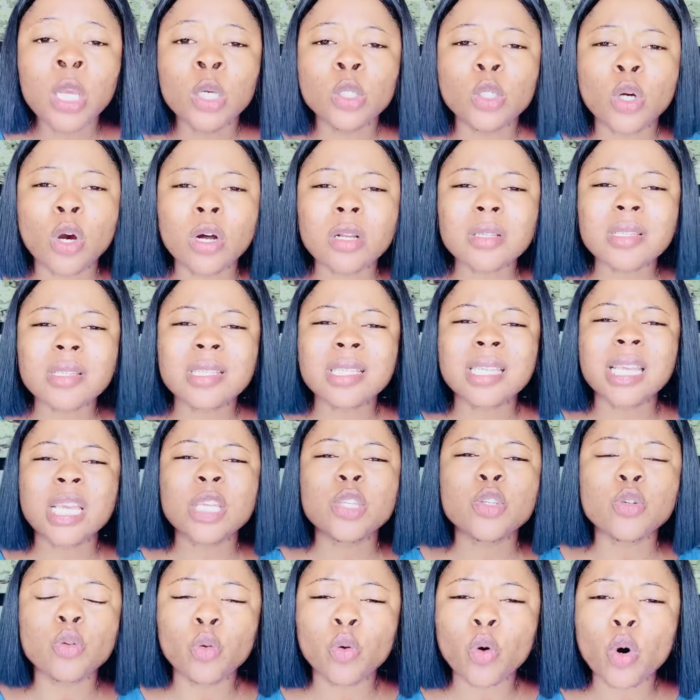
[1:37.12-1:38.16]
God
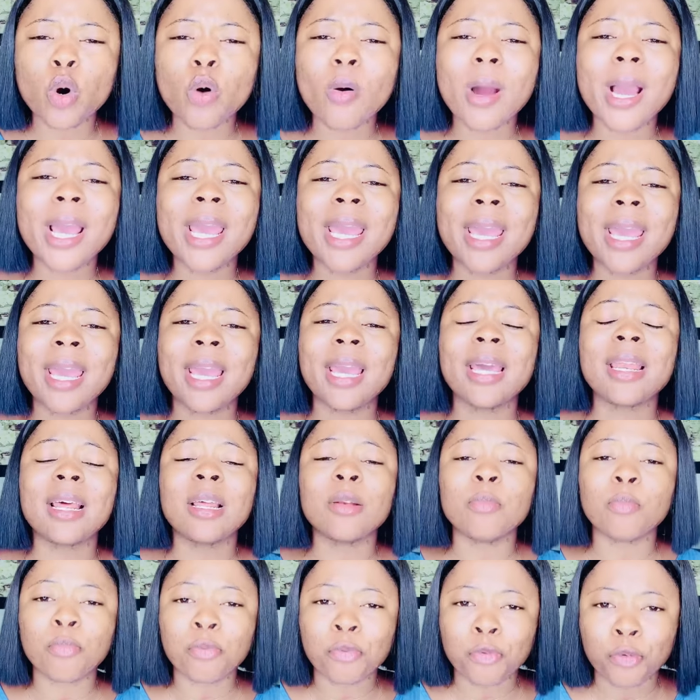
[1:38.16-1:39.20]
says you go ahead
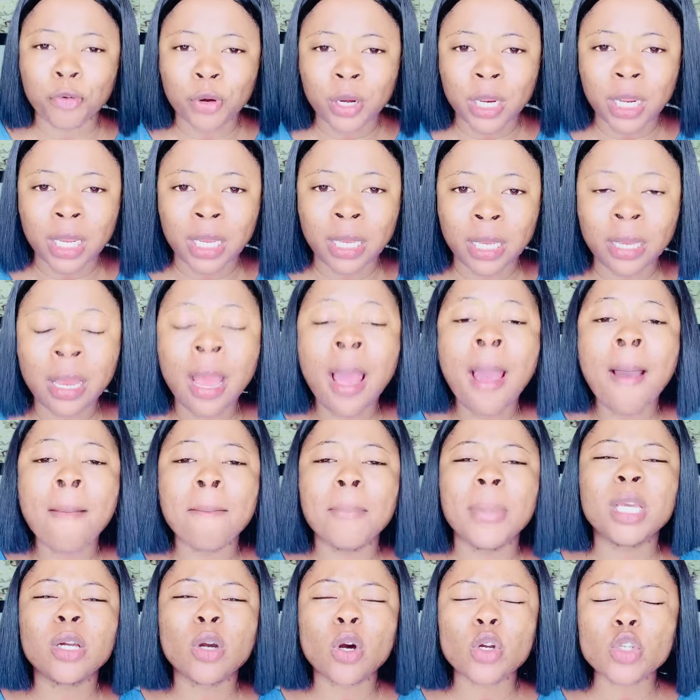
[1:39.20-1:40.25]
and pray
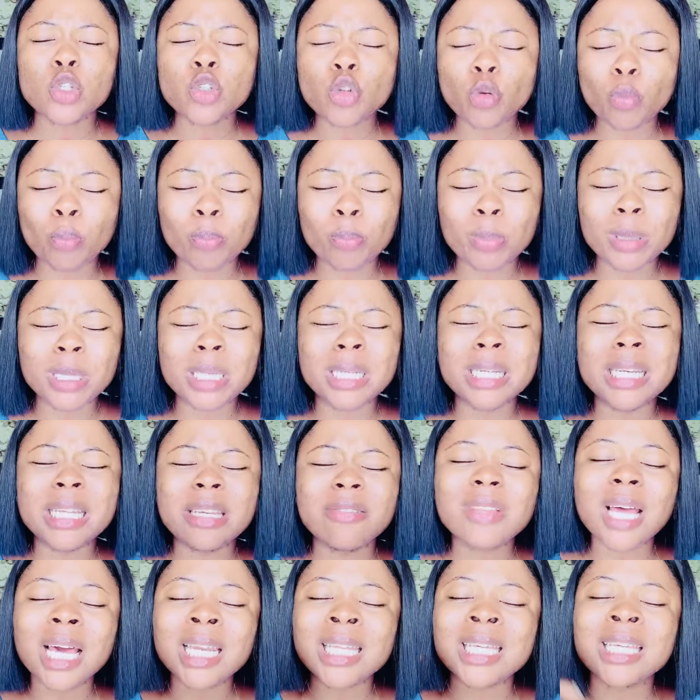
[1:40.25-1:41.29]
because you believe
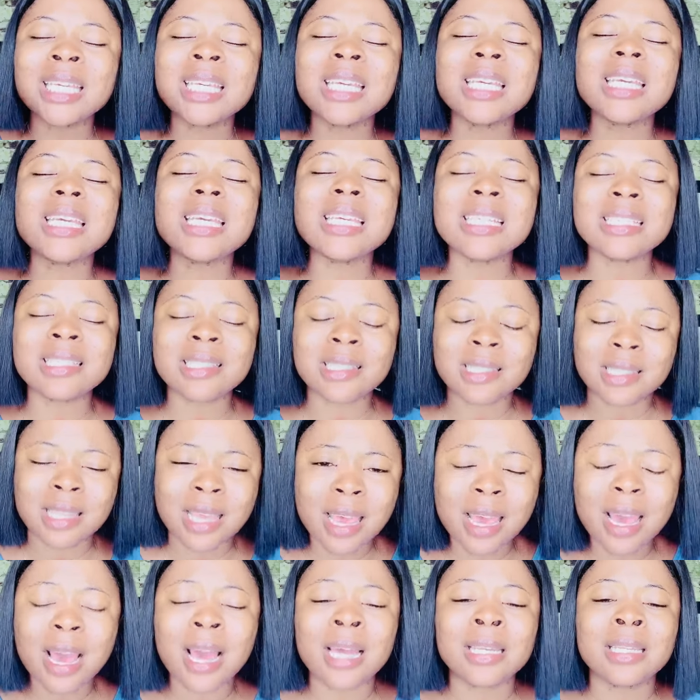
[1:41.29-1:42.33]
that he is
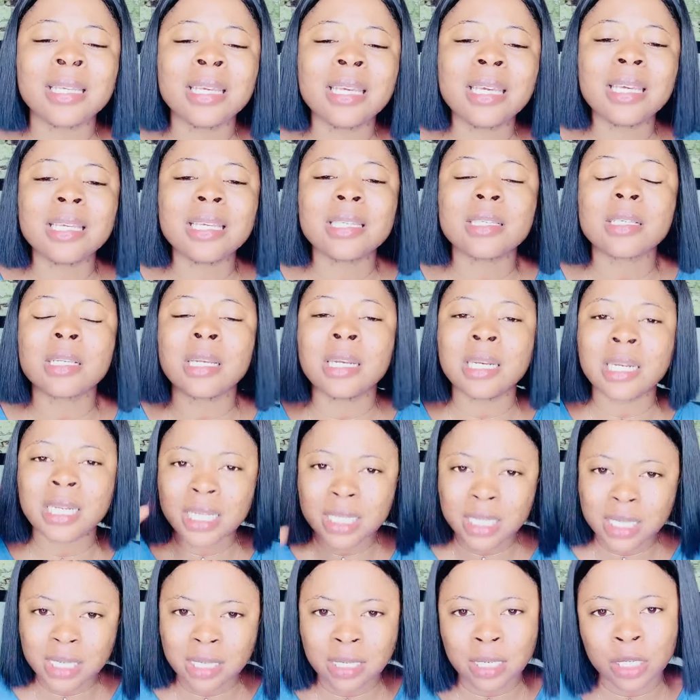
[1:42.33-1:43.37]
there and he is
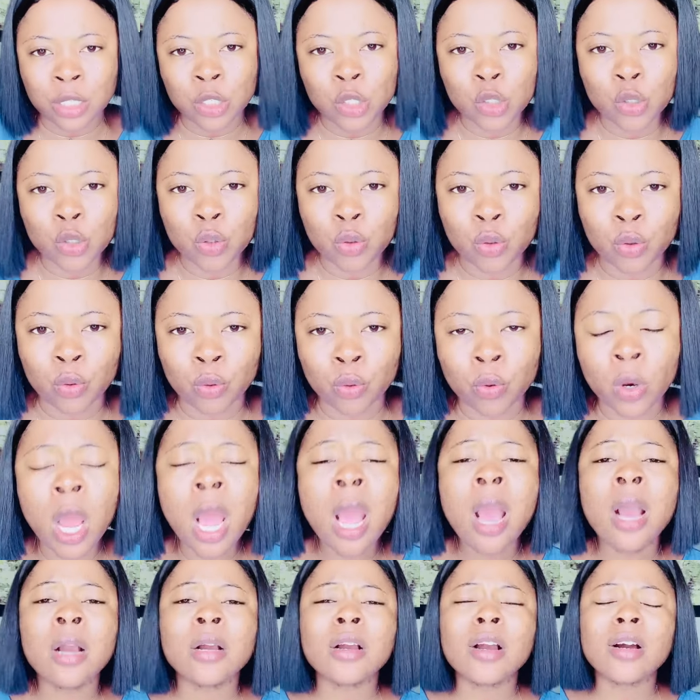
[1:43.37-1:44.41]
listening to you.
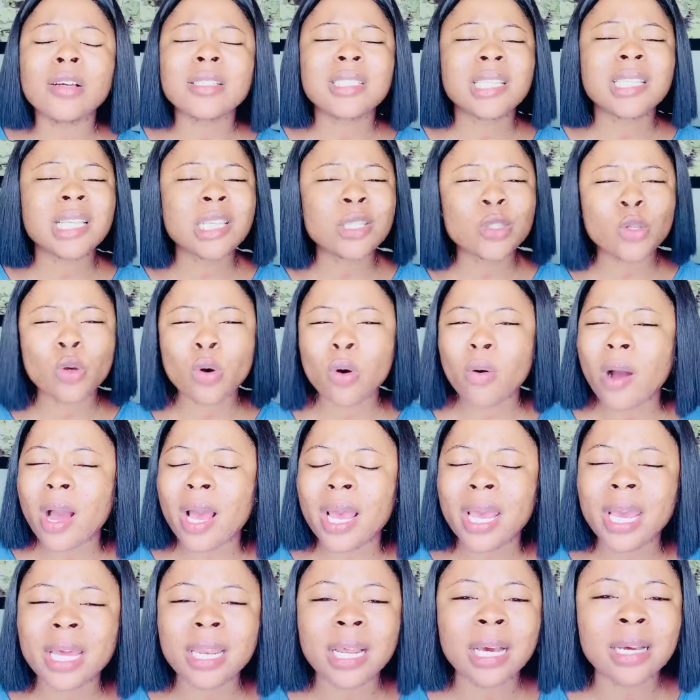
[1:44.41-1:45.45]
God says, go
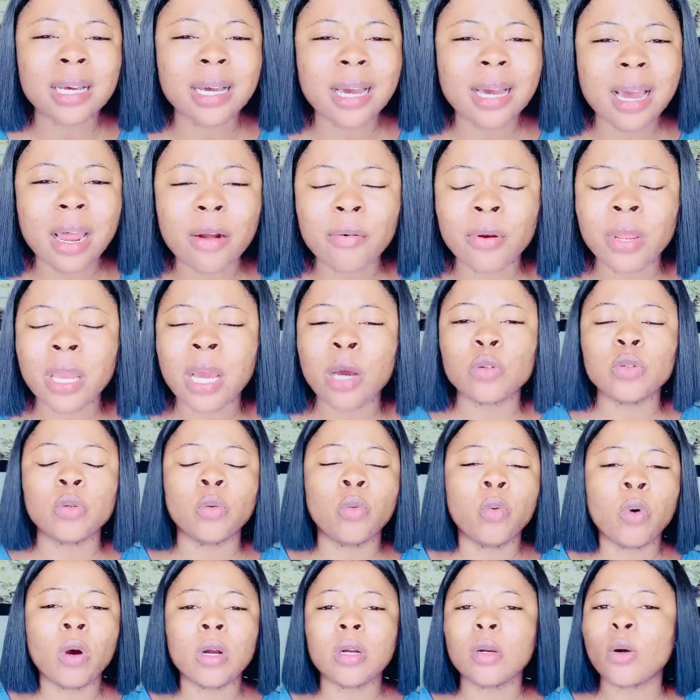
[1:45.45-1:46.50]
ahead and carry out the
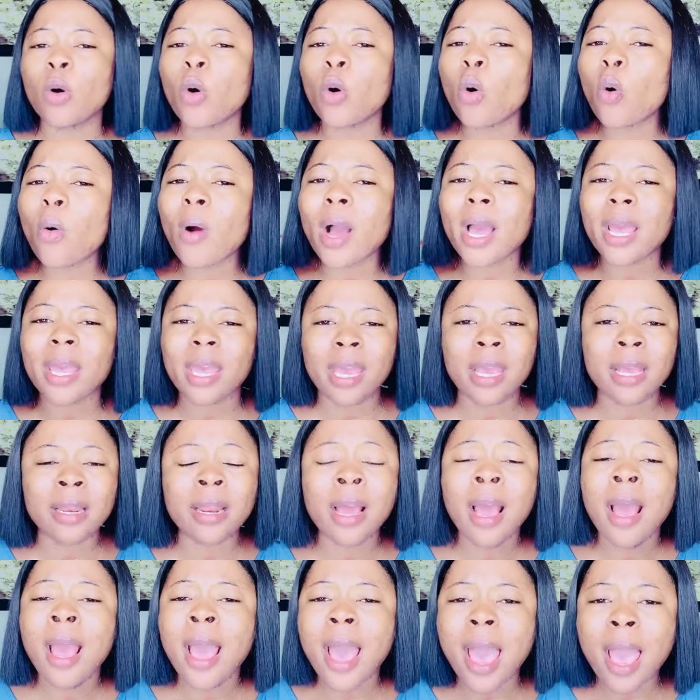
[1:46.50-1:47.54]
work. Go ahead
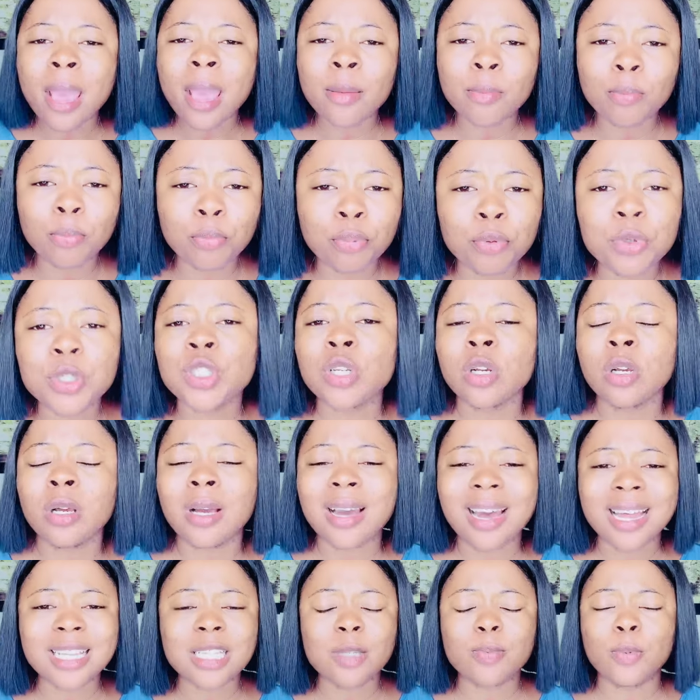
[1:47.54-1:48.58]
and preach the
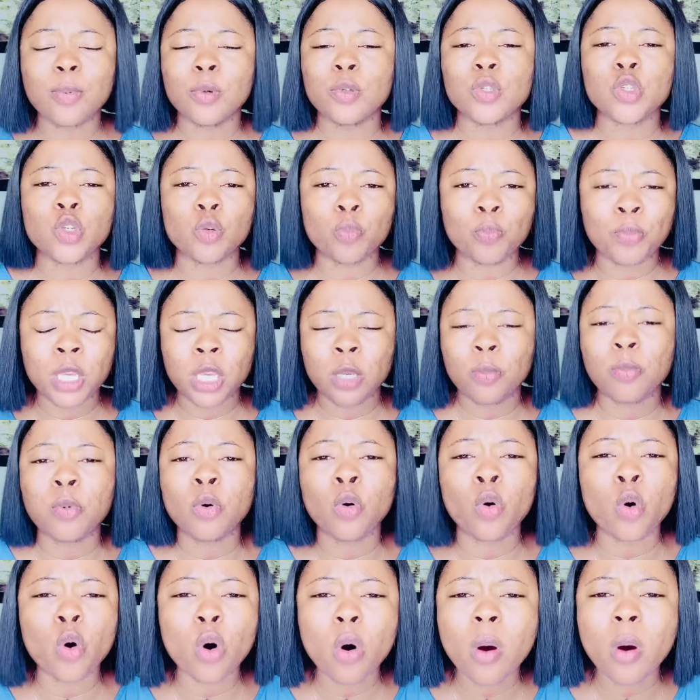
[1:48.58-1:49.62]
gospel to people.
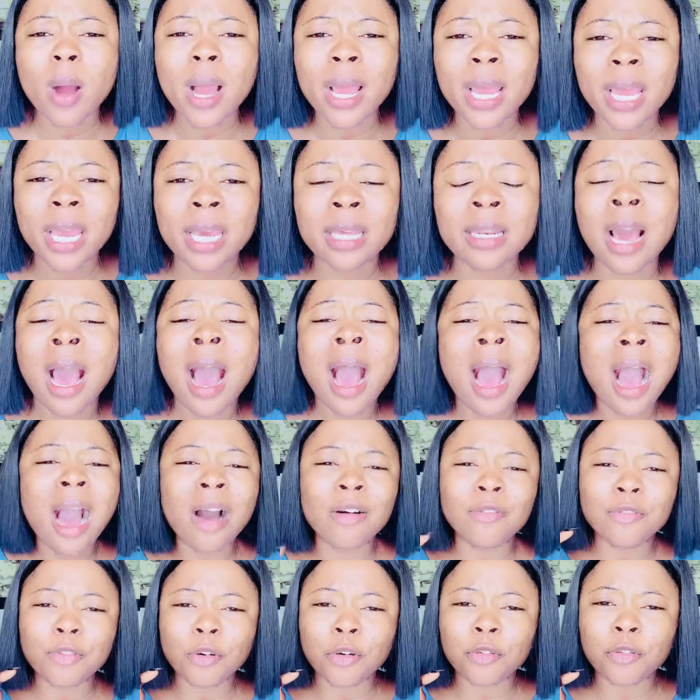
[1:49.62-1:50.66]
Go ahead
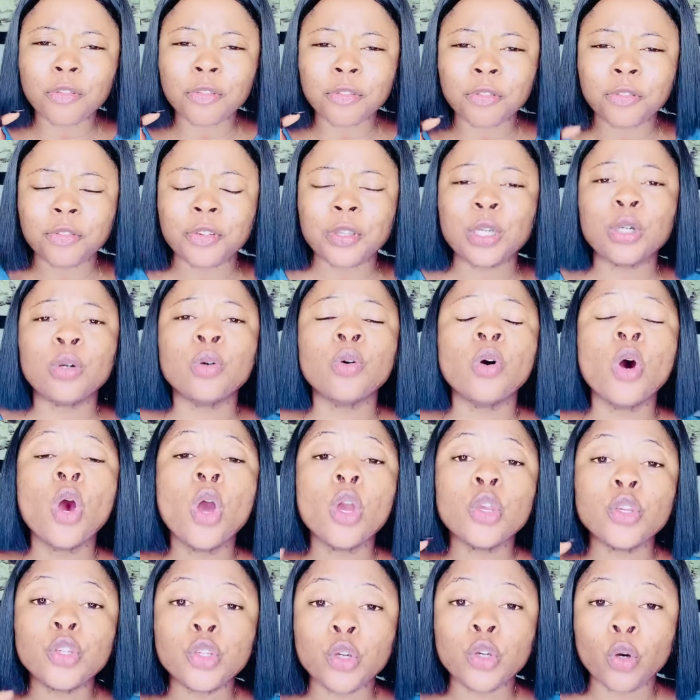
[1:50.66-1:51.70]
and fulfill
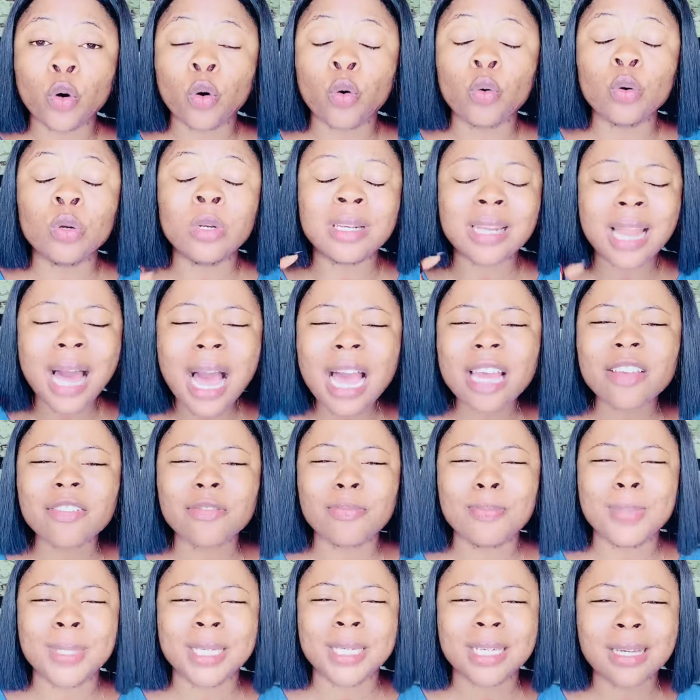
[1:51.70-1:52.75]
your life
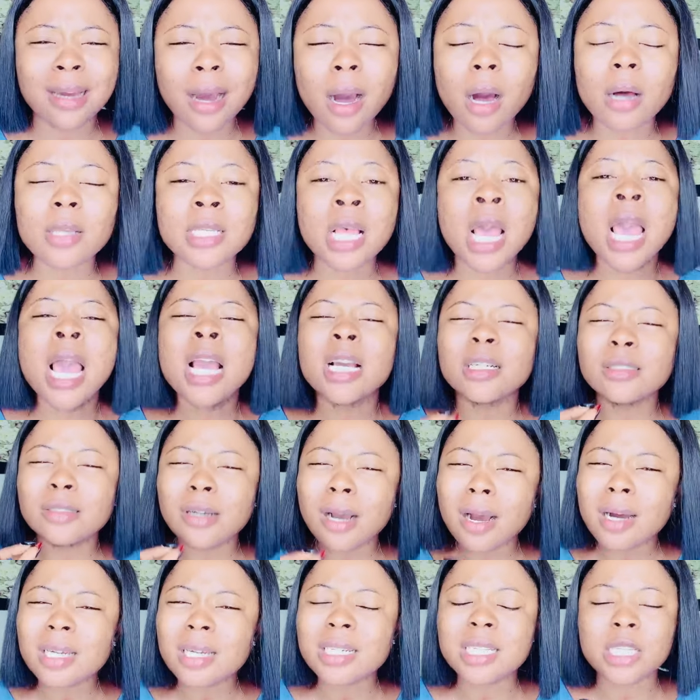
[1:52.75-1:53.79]
because
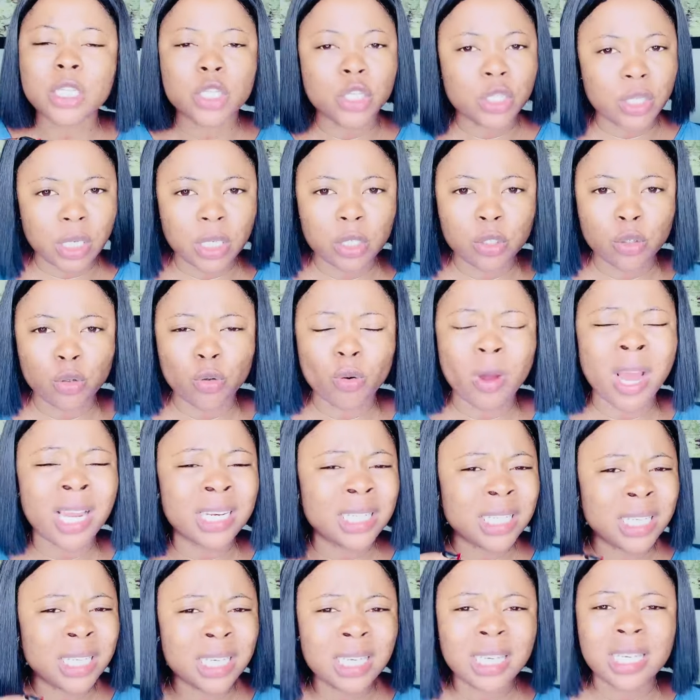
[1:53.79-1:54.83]
God is seeing you and
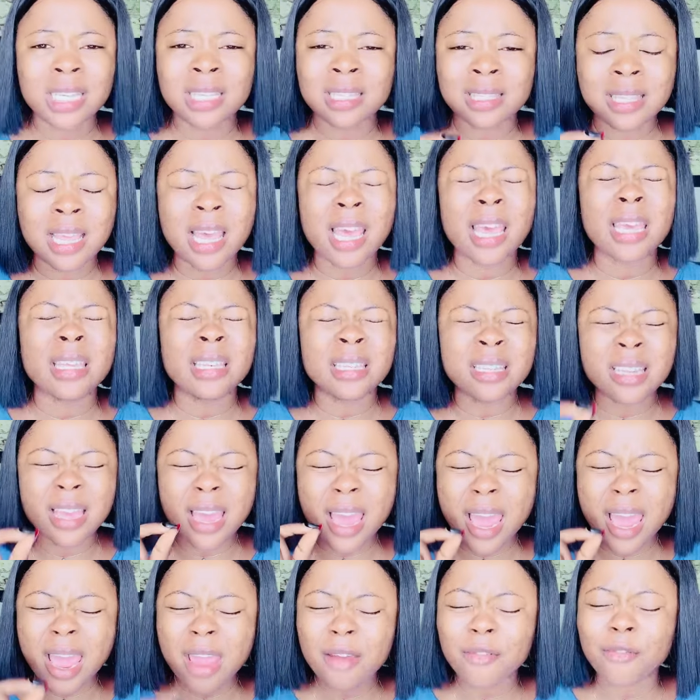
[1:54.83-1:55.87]
he is there in
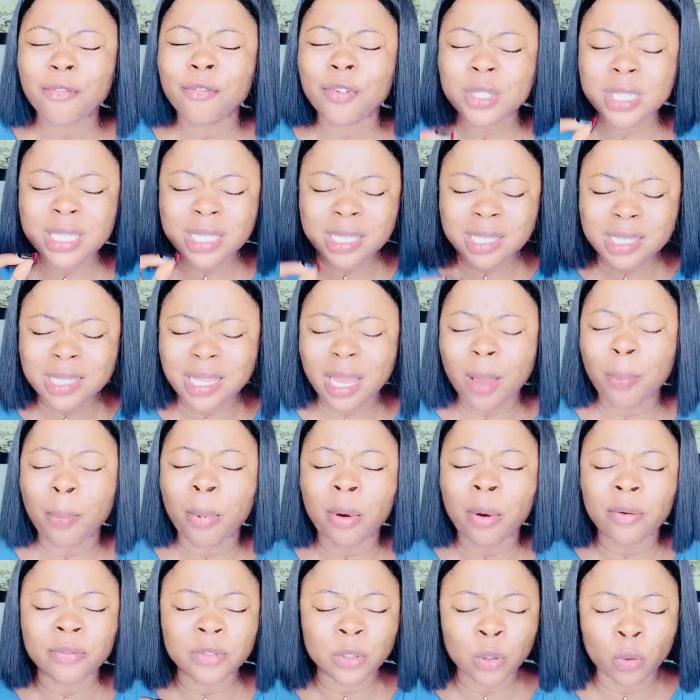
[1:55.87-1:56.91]
every step
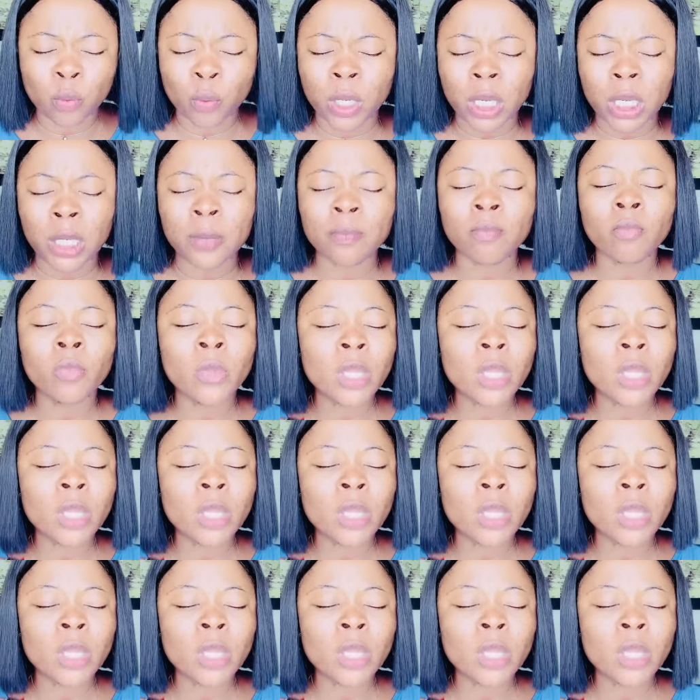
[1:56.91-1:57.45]
of the way.